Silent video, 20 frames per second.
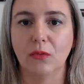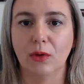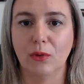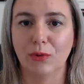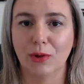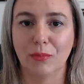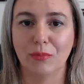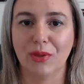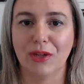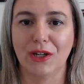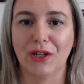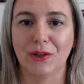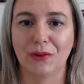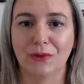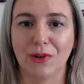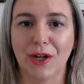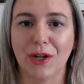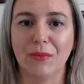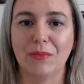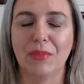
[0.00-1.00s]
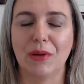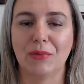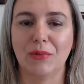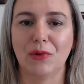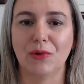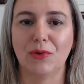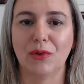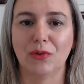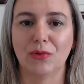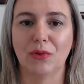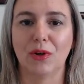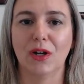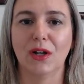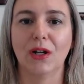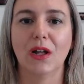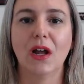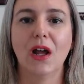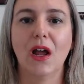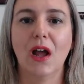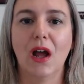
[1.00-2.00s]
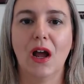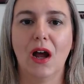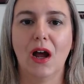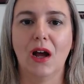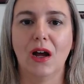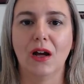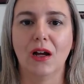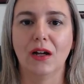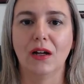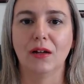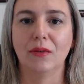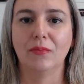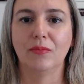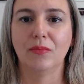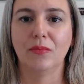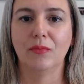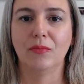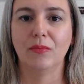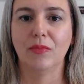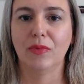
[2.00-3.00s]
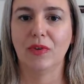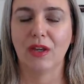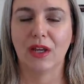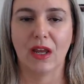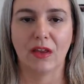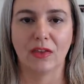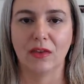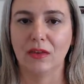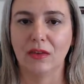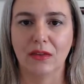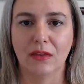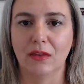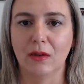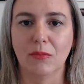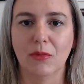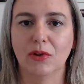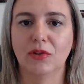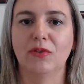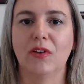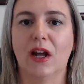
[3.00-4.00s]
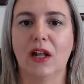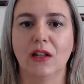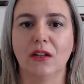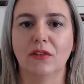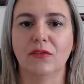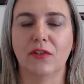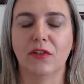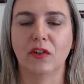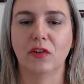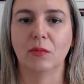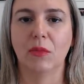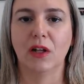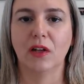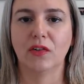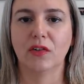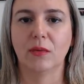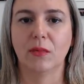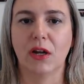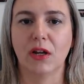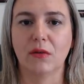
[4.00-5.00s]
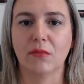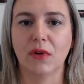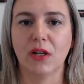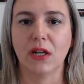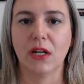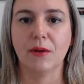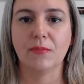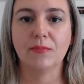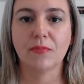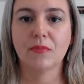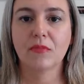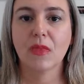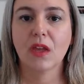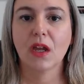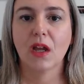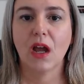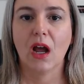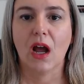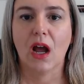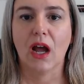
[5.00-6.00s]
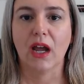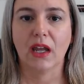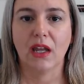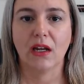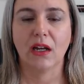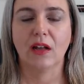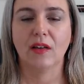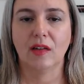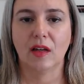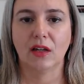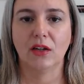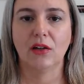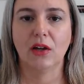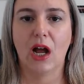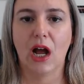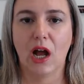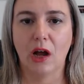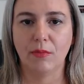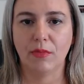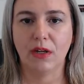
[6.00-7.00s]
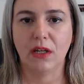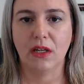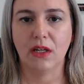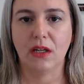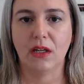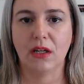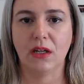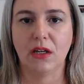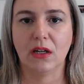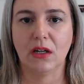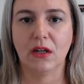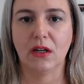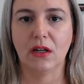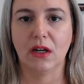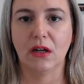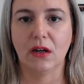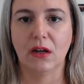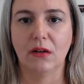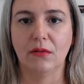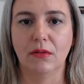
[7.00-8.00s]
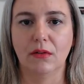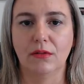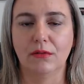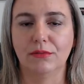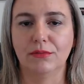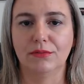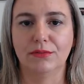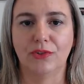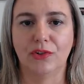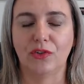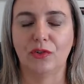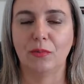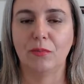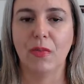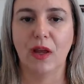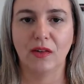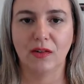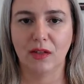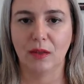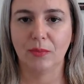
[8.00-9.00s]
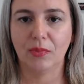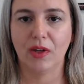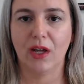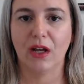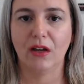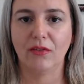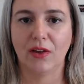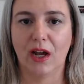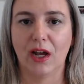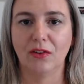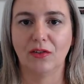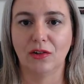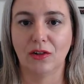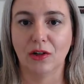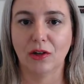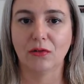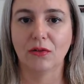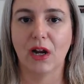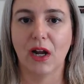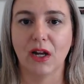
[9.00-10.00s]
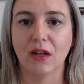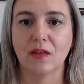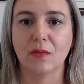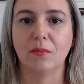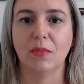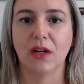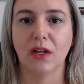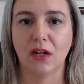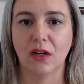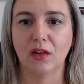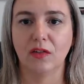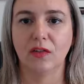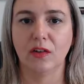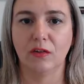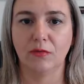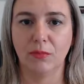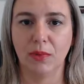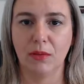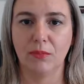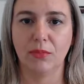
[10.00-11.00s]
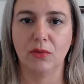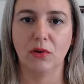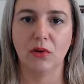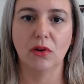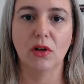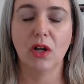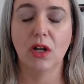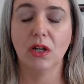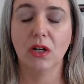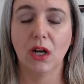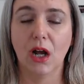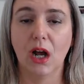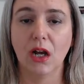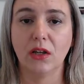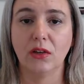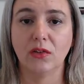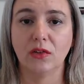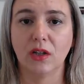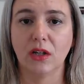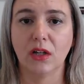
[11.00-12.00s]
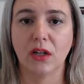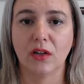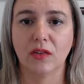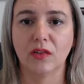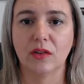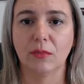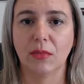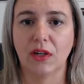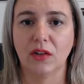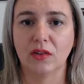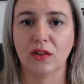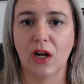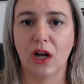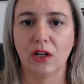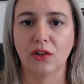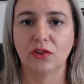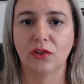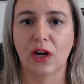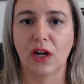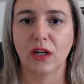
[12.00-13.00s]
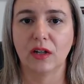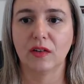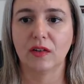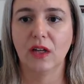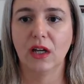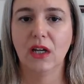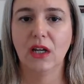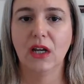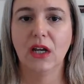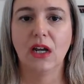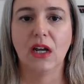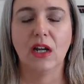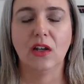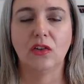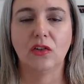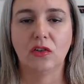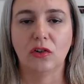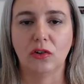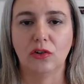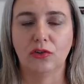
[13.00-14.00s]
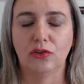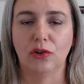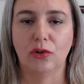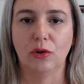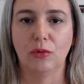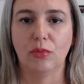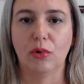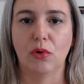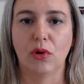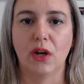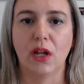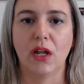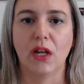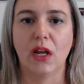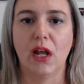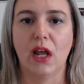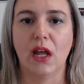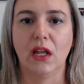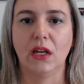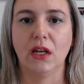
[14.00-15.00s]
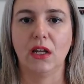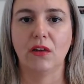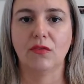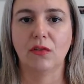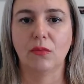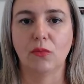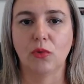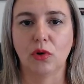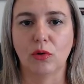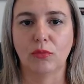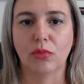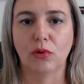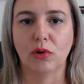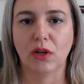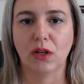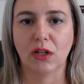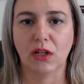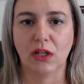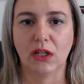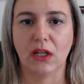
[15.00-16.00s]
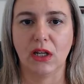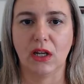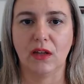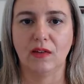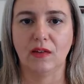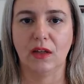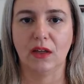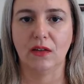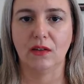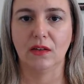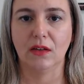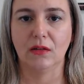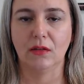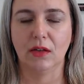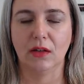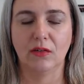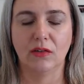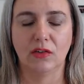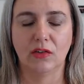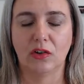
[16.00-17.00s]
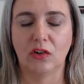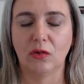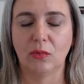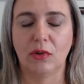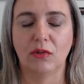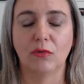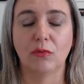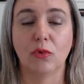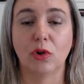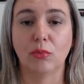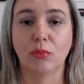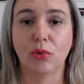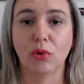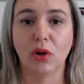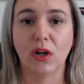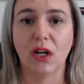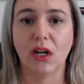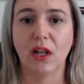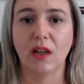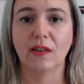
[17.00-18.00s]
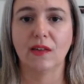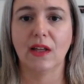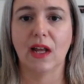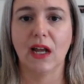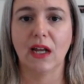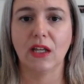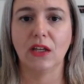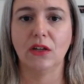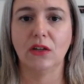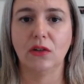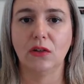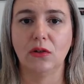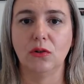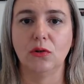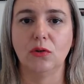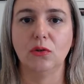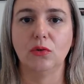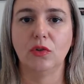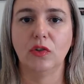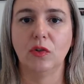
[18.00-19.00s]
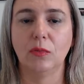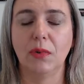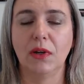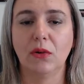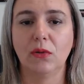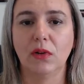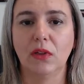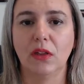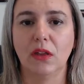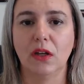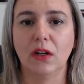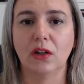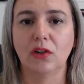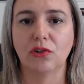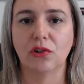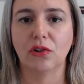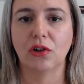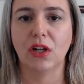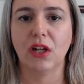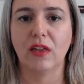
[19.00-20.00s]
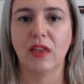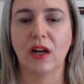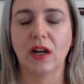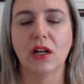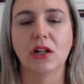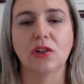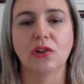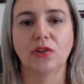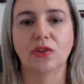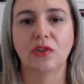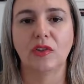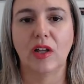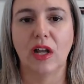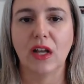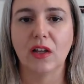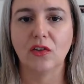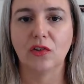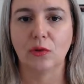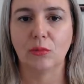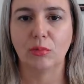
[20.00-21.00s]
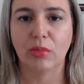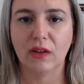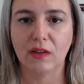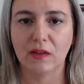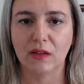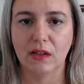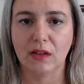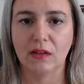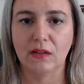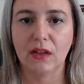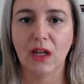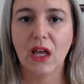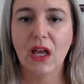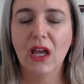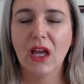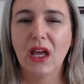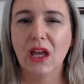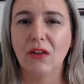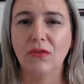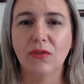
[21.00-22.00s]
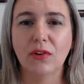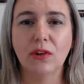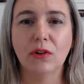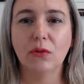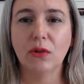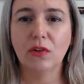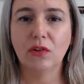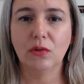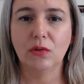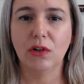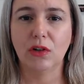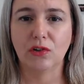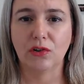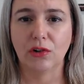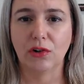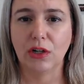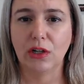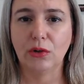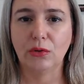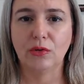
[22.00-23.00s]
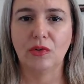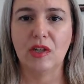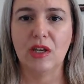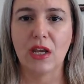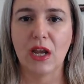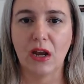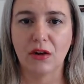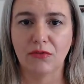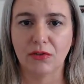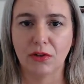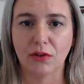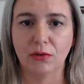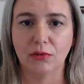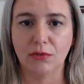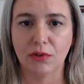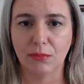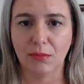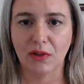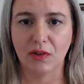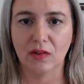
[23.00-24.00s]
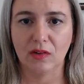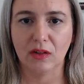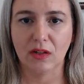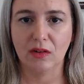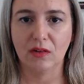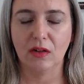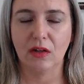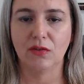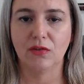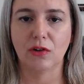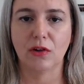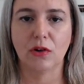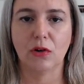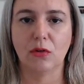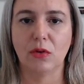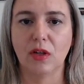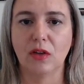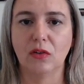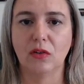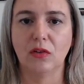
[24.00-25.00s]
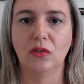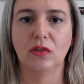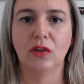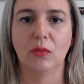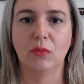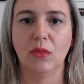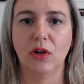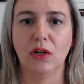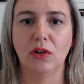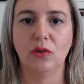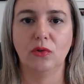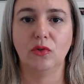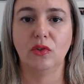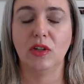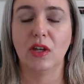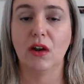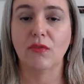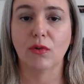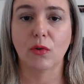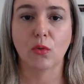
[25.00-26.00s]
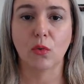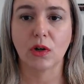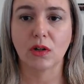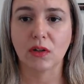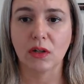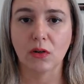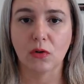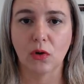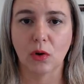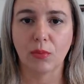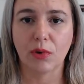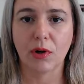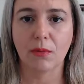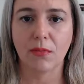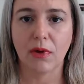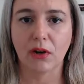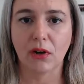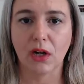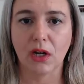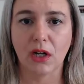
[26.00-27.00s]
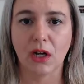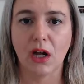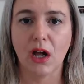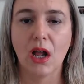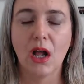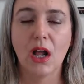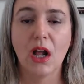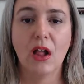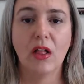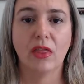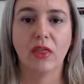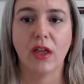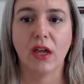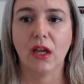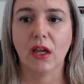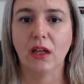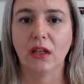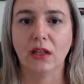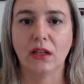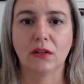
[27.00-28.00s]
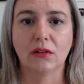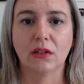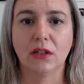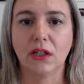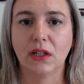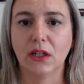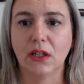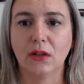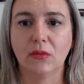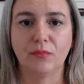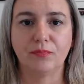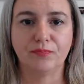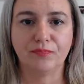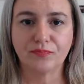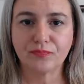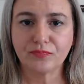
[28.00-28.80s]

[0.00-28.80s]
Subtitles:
we wouldn't be here, right? People always want to get the most value for the smallest amount of money. I cannot tell you how many just mess ups I've had to correct because of people not using customized contracts. It's so important. And even more importantly even more important is that you speak with an attorney that understands your business. If you're going to an attorney who's never owned a business, if you're going to someone who's never worked in corporate America, they literally